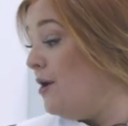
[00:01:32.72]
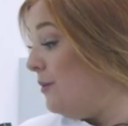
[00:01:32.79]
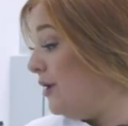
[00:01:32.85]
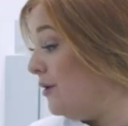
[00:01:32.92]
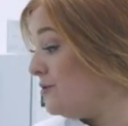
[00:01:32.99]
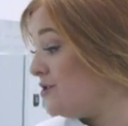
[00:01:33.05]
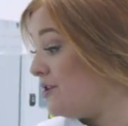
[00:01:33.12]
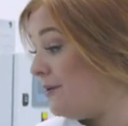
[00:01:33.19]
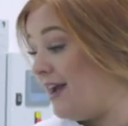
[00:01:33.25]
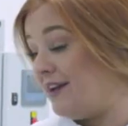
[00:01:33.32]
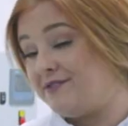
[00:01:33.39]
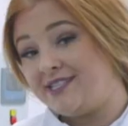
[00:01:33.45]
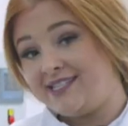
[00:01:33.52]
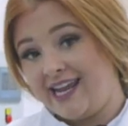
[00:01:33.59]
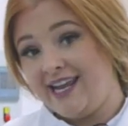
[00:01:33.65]
We also
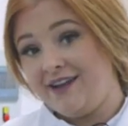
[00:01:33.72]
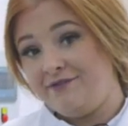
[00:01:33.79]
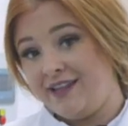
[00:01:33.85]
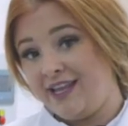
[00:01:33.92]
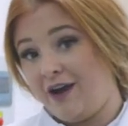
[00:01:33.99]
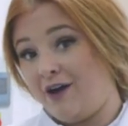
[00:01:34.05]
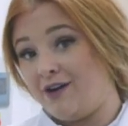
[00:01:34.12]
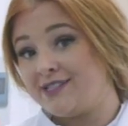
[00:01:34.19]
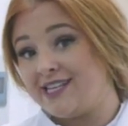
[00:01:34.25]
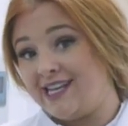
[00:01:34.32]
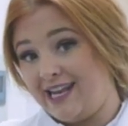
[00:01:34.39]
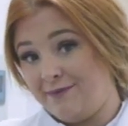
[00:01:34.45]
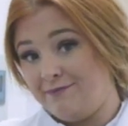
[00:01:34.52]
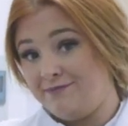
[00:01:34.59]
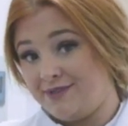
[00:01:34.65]
have state-of-the-art
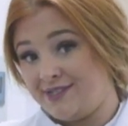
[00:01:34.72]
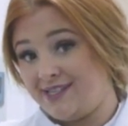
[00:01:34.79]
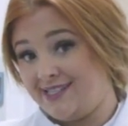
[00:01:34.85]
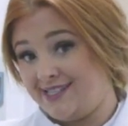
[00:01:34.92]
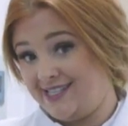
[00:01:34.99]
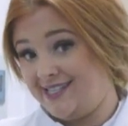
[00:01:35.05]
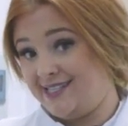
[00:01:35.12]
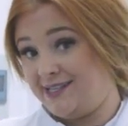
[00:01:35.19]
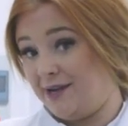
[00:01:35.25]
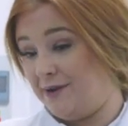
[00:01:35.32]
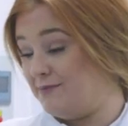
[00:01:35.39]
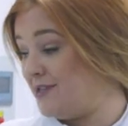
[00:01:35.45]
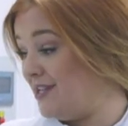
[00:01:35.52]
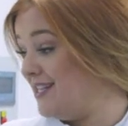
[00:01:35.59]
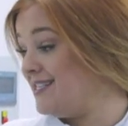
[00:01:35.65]
LIMS
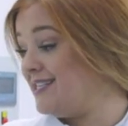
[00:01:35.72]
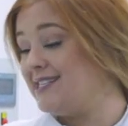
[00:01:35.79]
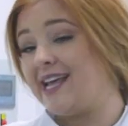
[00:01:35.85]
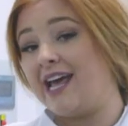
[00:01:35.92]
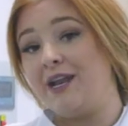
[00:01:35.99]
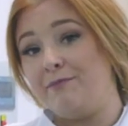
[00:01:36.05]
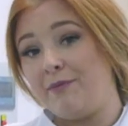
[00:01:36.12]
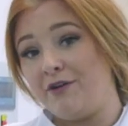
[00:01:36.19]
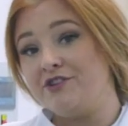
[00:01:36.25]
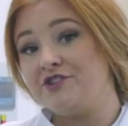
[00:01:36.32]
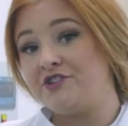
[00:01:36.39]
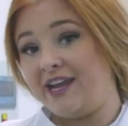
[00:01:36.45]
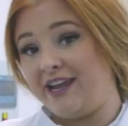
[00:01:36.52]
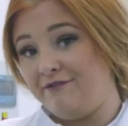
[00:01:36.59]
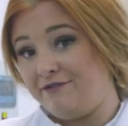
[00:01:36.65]
system. So this is our
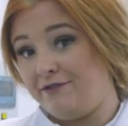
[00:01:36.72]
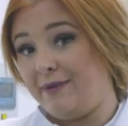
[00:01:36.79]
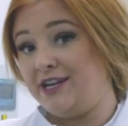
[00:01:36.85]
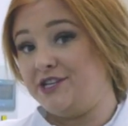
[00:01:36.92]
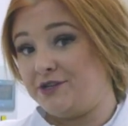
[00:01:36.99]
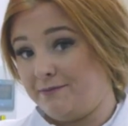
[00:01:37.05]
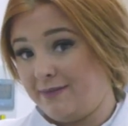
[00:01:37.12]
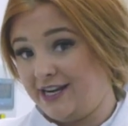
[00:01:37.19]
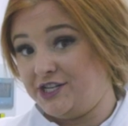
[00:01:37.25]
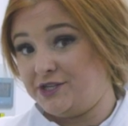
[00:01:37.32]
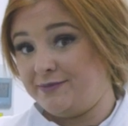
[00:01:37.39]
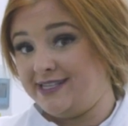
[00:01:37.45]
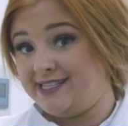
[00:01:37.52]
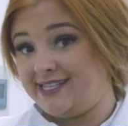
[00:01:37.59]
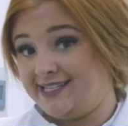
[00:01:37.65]
laboratory information
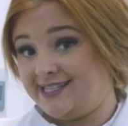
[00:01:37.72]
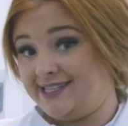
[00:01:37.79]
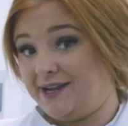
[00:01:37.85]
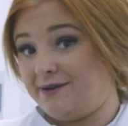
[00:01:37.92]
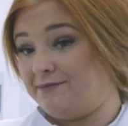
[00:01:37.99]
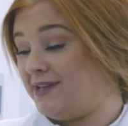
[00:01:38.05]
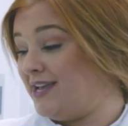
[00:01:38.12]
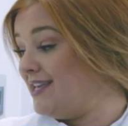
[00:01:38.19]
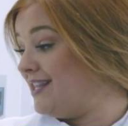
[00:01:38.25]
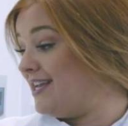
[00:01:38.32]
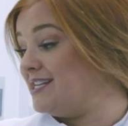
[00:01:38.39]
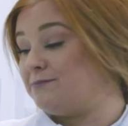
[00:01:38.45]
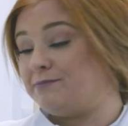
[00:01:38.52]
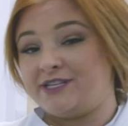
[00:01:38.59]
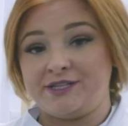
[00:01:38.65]
management system that
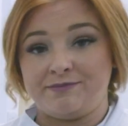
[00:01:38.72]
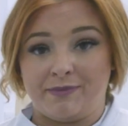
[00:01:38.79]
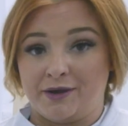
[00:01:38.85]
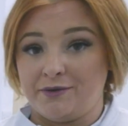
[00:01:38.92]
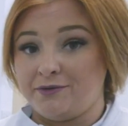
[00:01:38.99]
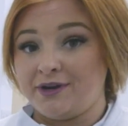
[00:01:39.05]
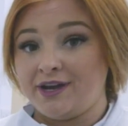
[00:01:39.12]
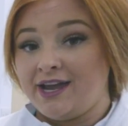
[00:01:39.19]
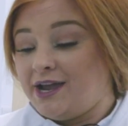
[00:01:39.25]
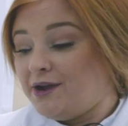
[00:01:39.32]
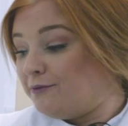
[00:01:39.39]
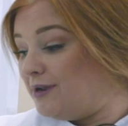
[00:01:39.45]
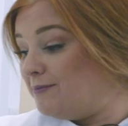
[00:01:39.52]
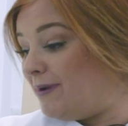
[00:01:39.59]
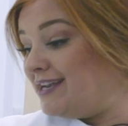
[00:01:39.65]
is bespoke.
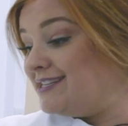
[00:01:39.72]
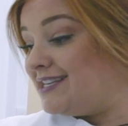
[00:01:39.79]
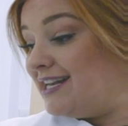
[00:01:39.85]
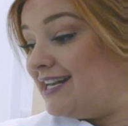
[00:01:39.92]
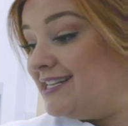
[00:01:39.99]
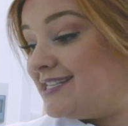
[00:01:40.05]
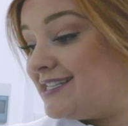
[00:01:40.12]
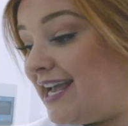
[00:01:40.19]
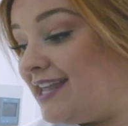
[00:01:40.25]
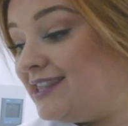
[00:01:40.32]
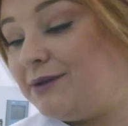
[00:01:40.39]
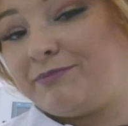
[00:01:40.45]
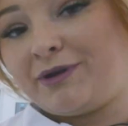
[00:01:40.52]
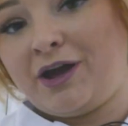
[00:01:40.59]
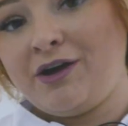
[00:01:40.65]
We basically scan
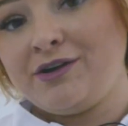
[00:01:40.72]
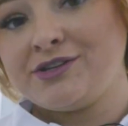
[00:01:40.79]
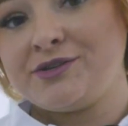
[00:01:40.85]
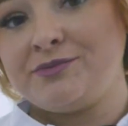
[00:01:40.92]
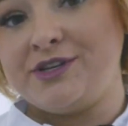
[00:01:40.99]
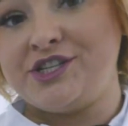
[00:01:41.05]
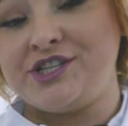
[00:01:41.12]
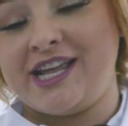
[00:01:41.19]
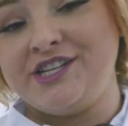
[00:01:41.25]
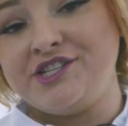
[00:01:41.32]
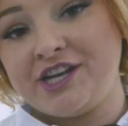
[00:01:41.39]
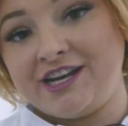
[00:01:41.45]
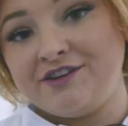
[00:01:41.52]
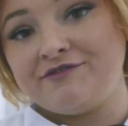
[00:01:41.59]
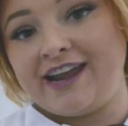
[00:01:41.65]
the blocks, which then
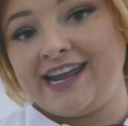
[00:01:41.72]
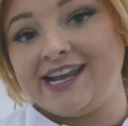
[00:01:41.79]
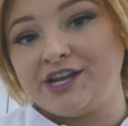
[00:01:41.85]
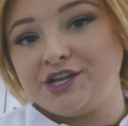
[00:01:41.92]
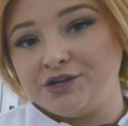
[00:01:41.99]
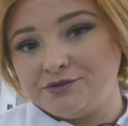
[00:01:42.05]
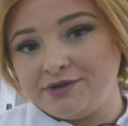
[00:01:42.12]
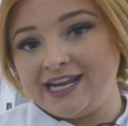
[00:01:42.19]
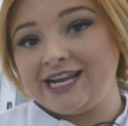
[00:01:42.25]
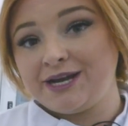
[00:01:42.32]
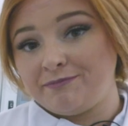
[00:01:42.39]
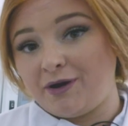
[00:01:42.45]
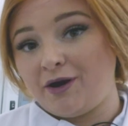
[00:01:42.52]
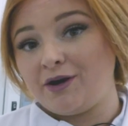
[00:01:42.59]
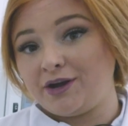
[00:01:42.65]
generate a unique
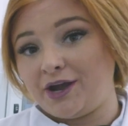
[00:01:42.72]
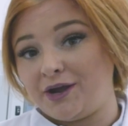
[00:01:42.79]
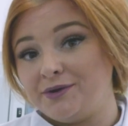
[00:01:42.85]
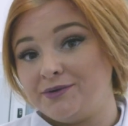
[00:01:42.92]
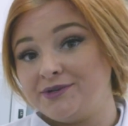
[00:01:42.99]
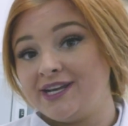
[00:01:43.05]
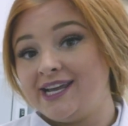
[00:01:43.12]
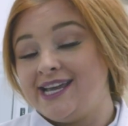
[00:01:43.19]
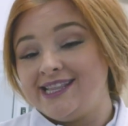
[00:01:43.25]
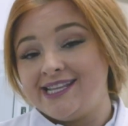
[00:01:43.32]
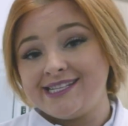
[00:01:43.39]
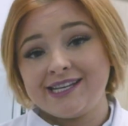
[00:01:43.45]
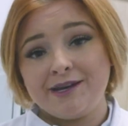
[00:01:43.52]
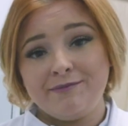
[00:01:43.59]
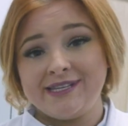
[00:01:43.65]
barcode.
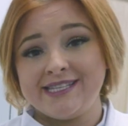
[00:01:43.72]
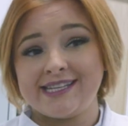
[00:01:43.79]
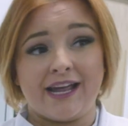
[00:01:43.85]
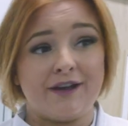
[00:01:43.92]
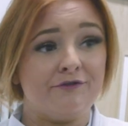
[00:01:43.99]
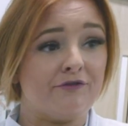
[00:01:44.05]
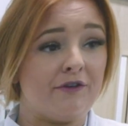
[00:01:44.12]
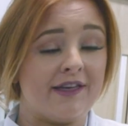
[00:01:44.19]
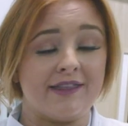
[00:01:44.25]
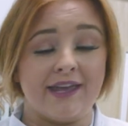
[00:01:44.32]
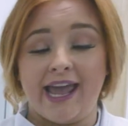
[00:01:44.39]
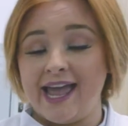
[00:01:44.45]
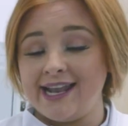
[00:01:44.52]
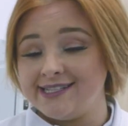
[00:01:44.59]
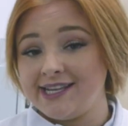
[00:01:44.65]
This can be scanned throughout
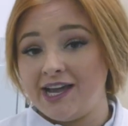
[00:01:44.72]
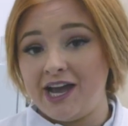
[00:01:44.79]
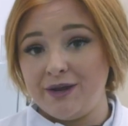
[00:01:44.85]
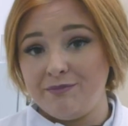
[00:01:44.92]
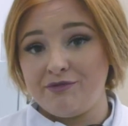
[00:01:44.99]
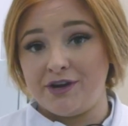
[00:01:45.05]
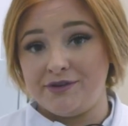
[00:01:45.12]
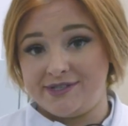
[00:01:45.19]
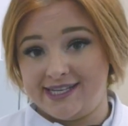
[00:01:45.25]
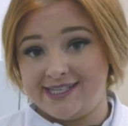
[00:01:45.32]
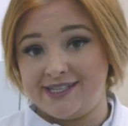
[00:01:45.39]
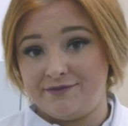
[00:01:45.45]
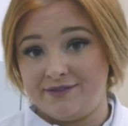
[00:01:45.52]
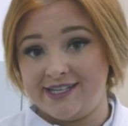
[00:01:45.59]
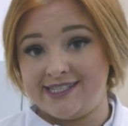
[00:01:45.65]
the entire
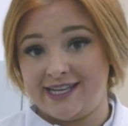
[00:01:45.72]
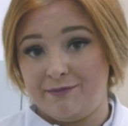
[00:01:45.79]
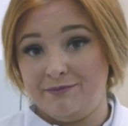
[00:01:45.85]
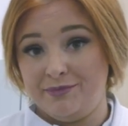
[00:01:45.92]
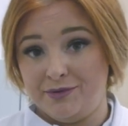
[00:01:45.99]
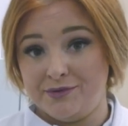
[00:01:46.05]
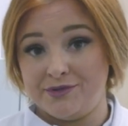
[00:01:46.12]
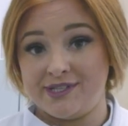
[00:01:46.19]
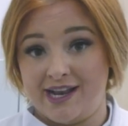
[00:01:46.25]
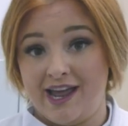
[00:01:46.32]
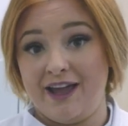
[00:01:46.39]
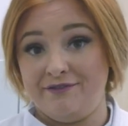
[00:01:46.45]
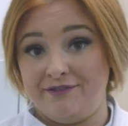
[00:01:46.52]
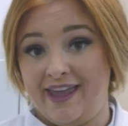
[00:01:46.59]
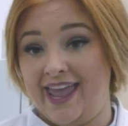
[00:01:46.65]
process of the sample's
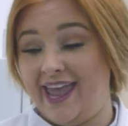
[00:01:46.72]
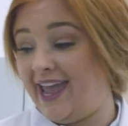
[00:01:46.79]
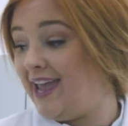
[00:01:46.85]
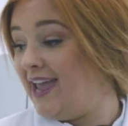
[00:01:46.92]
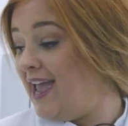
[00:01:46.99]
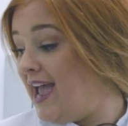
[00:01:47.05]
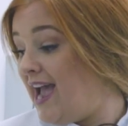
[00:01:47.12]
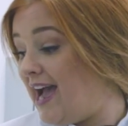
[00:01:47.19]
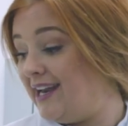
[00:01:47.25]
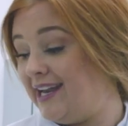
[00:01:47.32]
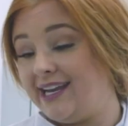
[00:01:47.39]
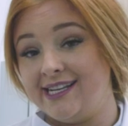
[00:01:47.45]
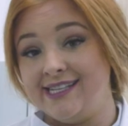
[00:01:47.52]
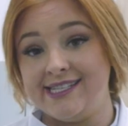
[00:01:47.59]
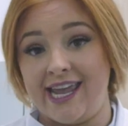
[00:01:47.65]
life here, and
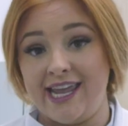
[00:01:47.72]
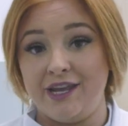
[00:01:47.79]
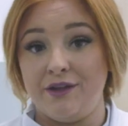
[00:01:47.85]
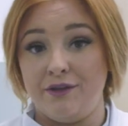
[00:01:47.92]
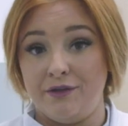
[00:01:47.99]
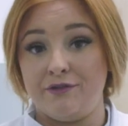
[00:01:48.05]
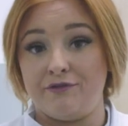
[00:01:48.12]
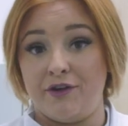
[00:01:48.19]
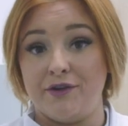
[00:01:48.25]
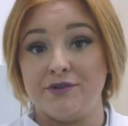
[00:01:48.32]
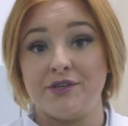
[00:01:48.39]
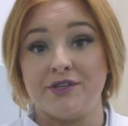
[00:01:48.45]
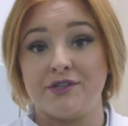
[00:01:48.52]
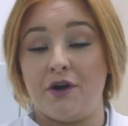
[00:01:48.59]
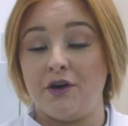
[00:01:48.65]
it can take you through,
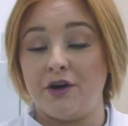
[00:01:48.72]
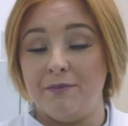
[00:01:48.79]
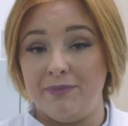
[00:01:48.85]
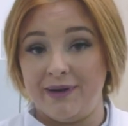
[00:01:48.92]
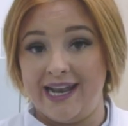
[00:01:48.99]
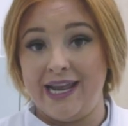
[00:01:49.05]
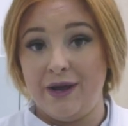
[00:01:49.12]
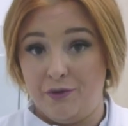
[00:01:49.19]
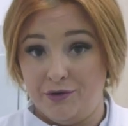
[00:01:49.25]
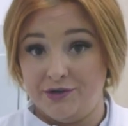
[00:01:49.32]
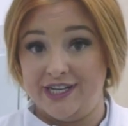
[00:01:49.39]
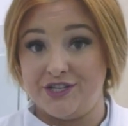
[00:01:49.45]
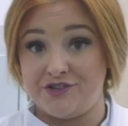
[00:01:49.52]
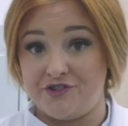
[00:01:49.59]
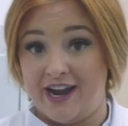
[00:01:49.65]
so it's got a complete
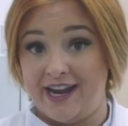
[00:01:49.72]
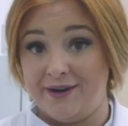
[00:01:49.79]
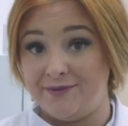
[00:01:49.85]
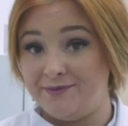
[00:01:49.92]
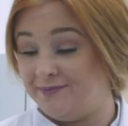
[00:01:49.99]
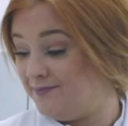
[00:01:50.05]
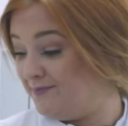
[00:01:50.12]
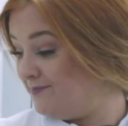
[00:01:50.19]
audit trail.